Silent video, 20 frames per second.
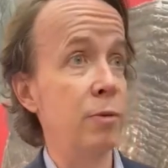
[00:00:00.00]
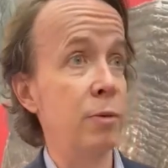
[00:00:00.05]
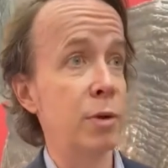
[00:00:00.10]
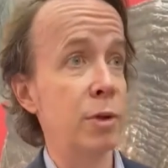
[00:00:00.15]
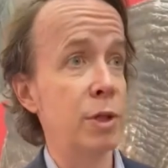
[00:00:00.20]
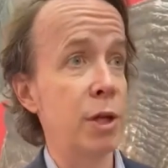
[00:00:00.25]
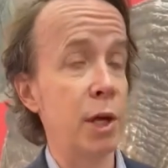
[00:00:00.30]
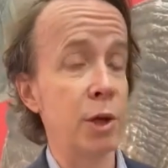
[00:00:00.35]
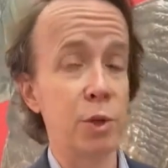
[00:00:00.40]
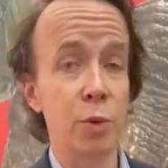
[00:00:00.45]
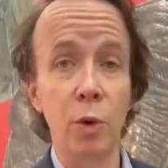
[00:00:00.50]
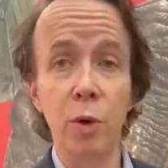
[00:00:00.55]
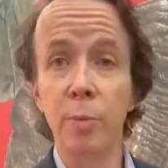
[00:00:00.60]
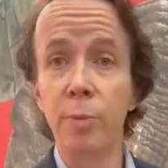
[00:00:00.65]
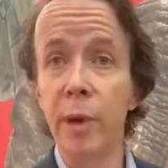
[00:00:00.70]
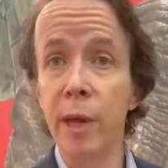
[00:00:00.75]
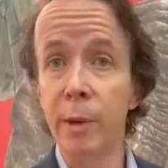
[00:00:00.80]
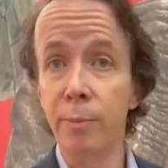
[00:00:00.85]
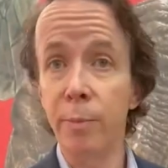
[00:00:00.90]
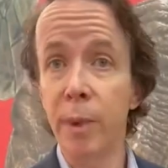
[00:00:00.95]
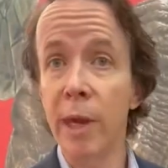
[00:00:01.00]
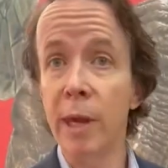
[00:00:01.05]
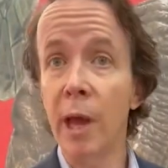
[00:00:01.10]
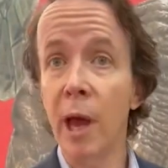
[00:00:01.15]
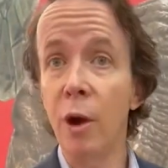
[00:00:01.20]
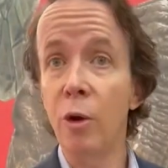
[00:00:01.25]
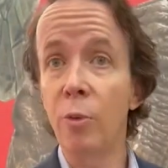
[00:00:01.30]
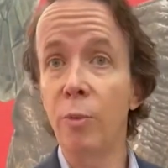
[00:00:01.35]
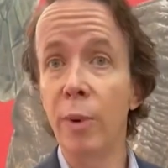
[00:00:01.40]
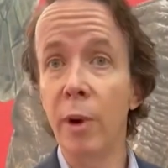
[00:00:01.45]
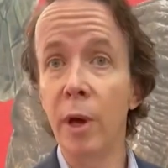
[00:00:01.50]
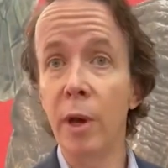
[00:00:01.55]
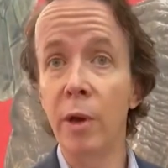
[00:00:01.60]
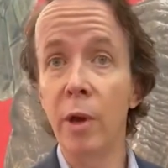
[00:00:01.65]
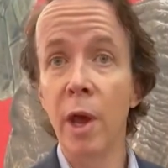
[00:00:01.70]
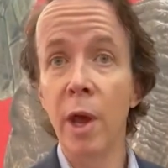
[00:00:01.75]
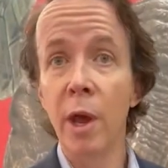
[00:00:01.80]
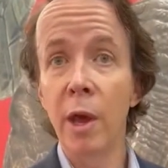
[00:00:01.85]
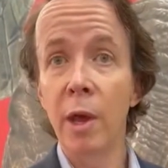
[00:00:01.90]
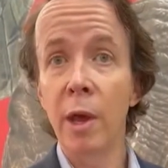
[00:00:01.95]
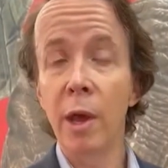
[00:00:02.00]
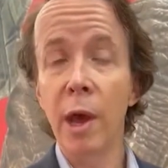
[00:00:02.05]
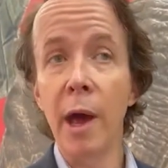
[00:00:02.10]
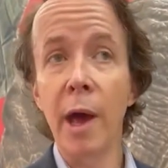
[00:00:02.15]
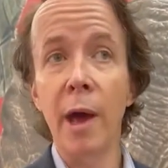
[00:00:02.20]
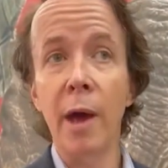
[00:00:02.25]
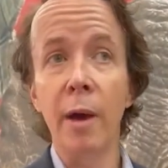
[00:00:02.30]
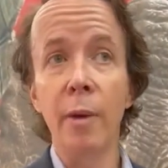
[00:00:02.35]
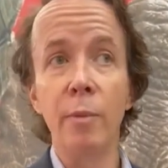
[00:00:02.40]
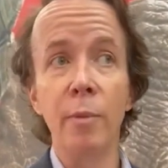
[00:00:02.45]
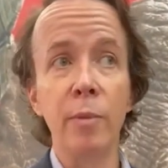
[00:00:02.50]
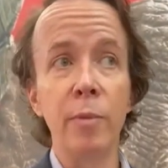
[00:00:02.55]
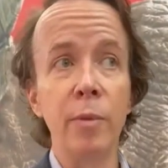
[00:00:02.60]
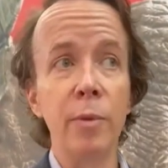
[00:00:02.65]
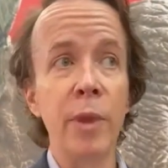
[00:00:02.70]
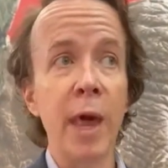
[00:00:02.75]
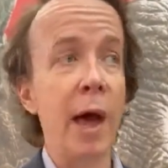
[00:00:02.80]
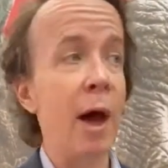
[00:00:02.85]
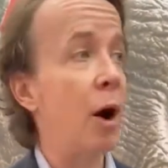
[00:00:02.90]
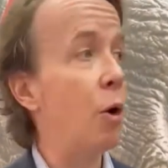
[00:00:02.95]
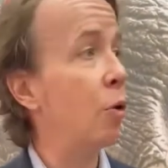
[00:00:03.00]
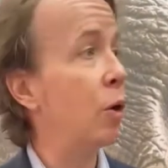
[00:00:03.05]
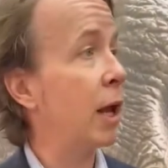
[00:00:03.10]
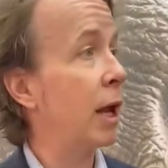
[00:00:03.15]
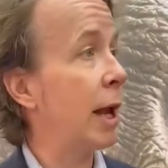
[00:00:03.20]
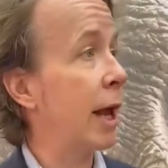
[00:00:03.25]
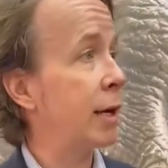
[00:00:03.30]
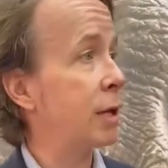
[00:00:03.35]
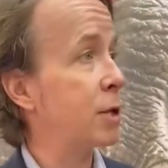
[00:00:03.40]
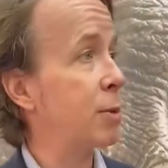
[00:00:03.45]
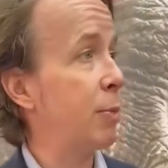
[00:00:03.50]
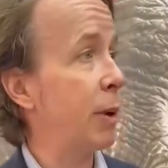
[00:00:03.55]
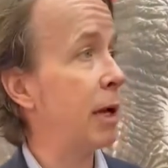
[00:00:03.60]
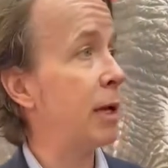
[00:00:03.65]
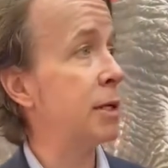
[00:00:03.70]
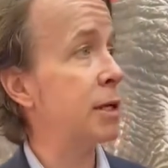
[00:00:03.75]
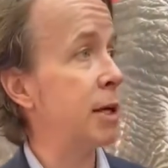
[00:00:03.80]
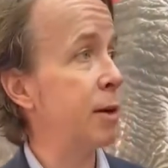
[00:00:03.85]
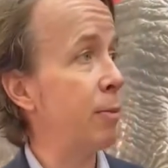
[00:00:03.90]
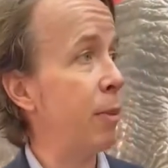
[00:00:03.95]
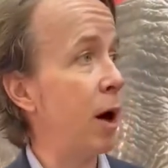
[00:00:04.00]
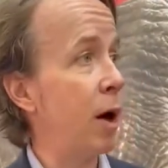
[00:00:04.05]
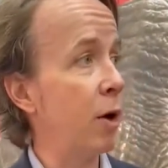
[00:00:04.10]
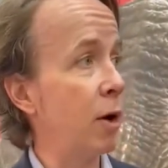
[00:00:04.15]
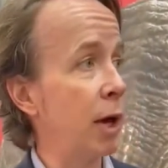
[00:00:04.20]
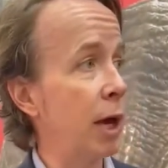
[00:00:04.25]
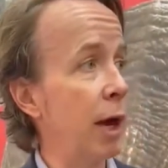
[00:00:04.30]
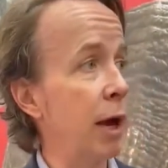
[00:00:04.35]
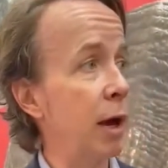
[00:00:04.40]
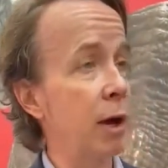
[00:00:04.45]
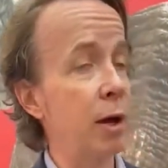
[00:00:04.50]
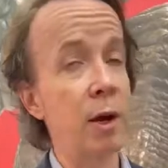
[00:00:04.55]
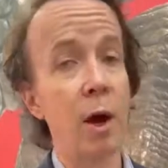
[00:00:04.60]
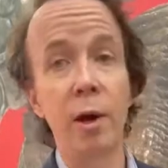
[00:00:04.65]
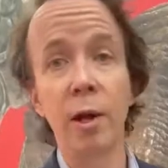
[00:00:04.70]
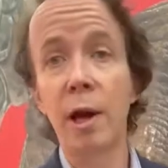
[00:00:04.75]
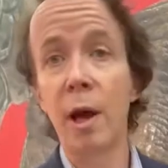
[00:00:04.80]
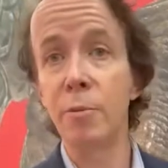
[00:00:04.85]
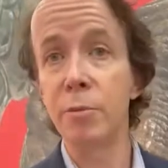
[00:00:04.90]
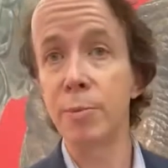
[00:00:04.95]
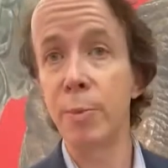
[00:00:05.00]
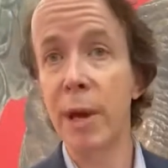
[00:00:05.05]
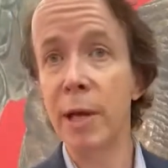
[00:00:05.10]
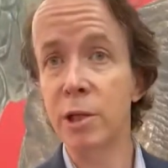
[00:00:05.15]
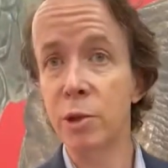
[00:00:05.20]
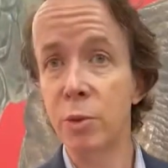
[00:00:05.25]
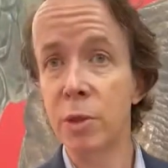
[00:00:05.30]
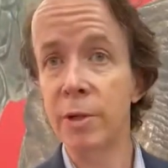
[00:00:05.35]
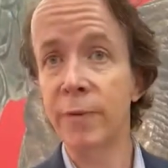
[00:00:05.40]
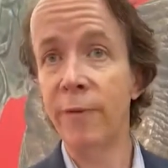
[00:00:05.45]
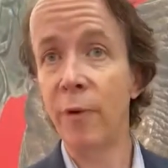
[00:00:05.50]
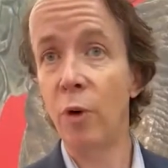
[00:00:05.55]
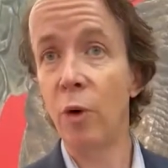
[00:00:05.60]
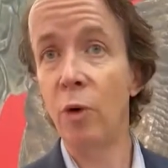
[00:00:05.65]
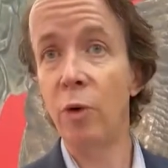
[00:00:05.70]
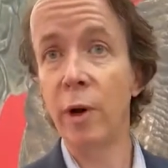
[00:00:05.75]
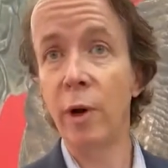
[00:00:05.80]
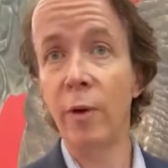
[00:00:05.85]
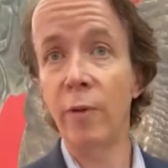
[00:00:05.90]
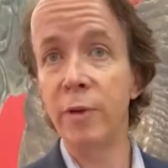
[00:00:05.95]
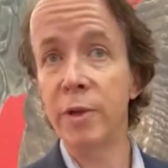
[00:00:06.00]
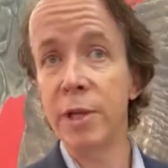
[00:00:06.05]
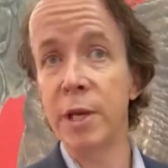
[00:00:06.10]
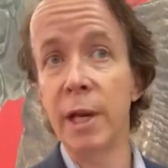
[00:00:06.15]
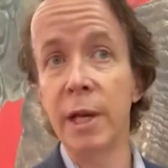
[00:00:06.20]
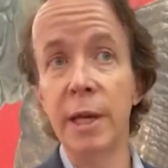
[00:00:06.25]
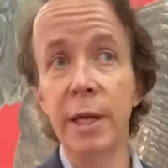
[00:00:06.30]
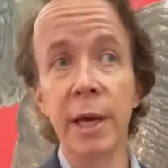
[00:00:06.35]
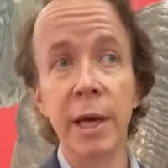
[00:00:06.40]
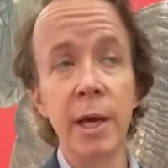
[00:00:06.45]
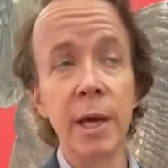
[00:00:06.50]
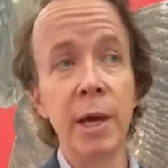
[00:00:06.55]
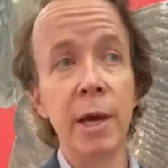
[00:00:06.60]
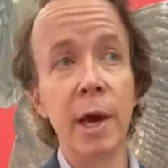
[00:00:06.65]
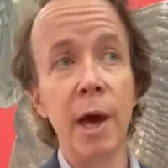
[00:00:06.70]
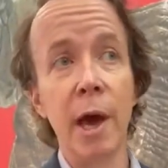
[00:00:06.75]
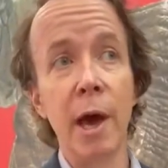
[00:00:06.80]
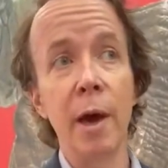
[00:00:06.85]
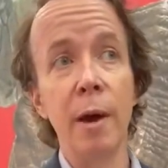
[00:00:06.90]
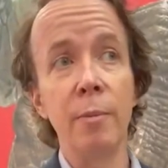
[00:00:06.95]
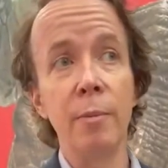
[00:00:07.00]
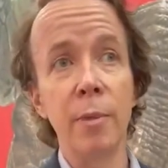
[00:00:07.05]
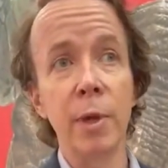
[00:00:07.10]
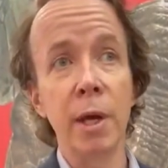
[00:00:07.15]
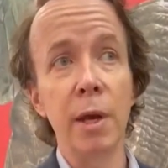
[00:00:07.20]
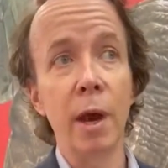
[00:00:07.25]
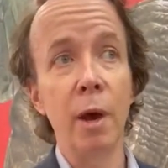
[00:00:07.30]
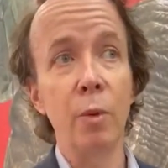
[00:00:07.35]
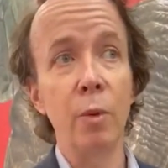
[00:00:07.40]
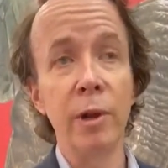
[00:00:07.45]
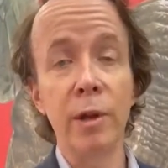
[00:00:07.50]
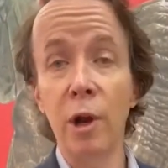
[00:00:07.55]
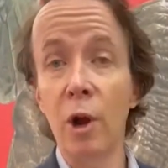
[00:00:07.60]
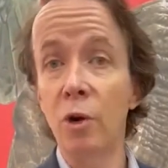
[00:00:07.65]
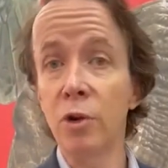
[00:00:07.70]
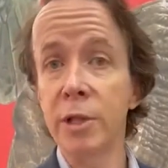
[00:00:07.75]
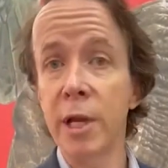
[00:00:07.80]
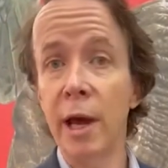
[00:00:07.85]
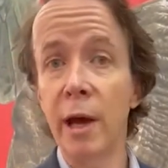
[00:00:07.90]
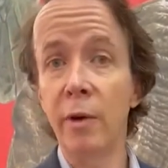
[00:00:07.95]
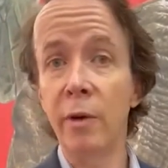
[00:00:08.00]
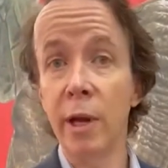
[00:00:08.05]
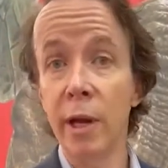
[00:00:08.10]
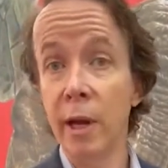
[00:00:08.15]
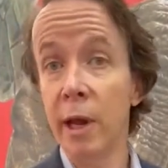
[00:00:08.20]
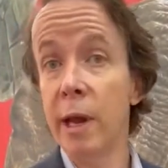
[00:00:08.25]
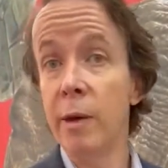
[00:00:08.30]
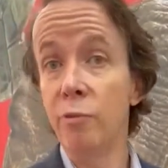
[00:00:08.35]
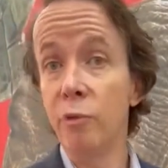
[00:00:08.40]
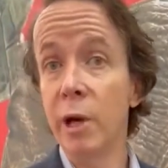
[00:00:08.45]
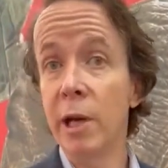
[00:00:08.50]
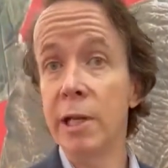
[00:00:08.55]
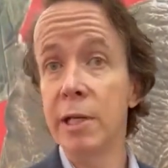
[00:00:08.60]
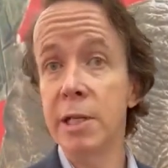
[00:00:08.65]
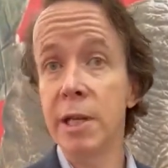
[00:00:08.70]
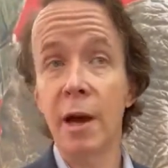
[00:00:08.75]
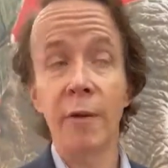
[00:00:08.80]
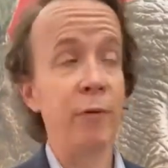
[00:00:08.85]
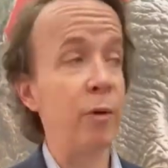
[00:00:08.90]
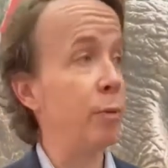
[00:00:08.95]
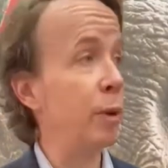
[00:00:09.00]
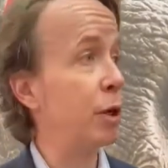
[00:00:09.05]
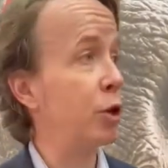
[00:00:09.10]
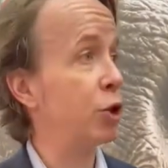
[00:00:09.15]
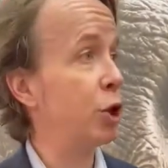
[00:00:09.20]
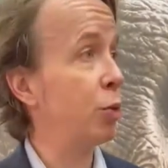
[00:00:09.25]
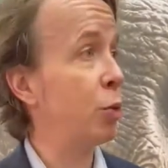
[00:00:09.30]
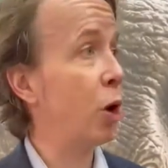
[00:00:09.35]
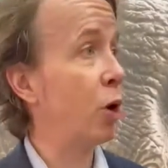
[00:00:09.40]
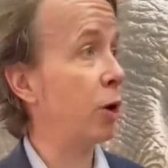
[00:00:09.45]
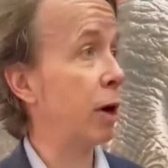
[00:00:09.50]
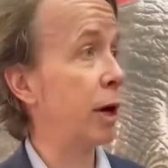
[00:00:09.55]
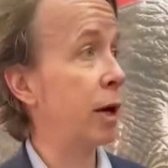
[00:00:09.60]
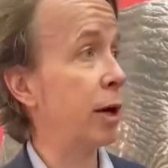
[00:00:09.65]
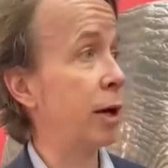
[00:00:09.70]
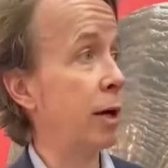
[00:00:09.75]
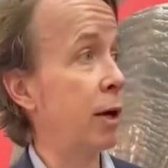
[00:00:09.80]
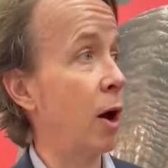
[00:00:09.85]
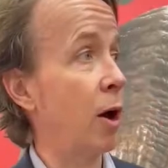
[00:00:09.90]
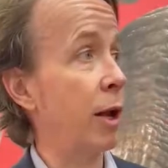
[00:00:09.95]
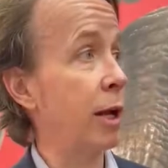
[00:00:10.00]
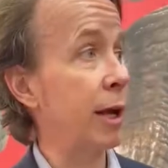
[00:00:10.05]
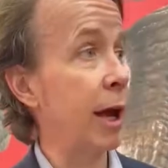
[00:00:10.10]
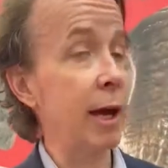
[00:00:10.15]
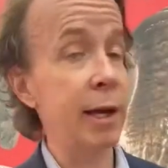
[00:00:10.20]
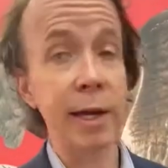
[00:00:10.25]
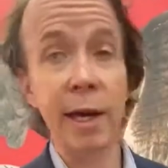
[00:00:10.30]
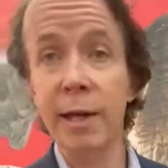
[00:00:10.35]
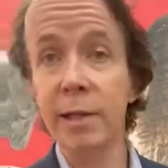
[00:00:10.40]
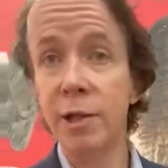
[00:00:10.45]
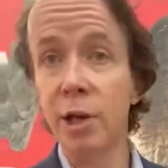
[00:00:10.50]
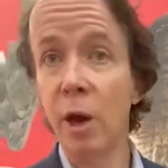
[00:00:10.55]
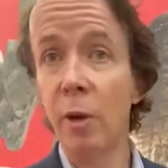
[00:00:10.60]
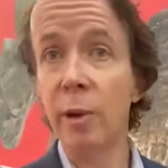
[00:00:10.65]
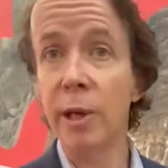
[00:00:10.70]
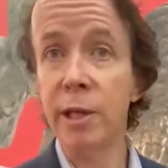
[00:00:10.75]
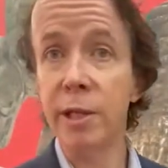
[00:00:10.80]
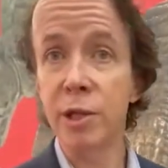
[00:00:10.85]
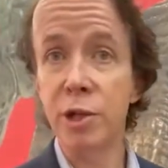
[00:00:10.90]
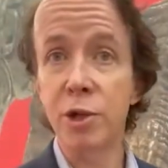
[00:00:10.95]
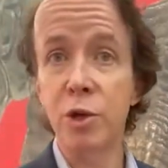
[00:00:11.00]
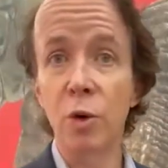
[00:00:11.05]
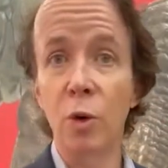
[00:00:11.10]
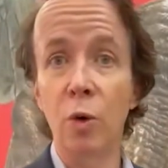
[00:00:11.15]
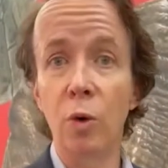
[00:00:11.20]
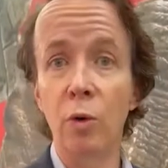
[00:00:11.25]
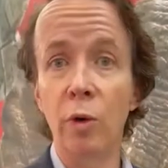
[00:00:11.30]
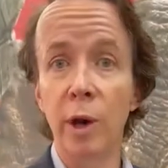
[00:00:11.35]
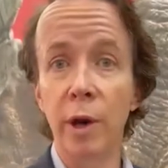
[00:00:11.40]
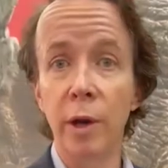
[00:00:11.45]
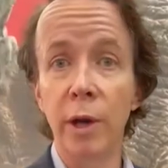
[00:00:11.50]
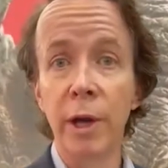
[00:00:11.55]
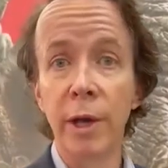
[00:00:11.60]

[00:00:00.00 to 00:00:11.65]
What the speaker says: touch wood, being open, that whole collectability market kind of comes back to its fore. And obviously, with lockdown, it really suffered because you weren't kind of getting kids going into store and